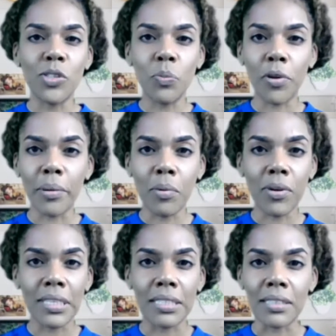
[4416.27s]
super
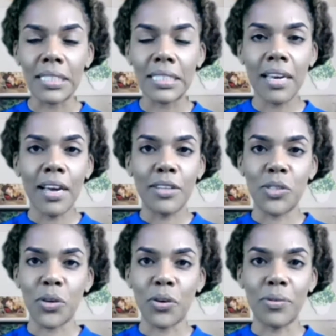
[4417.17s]
important
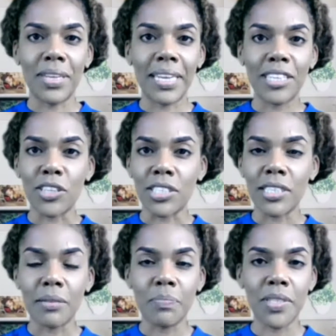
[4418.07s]
to your
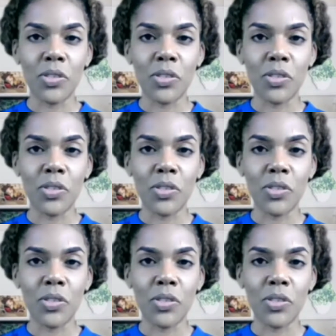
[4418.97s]
relationships,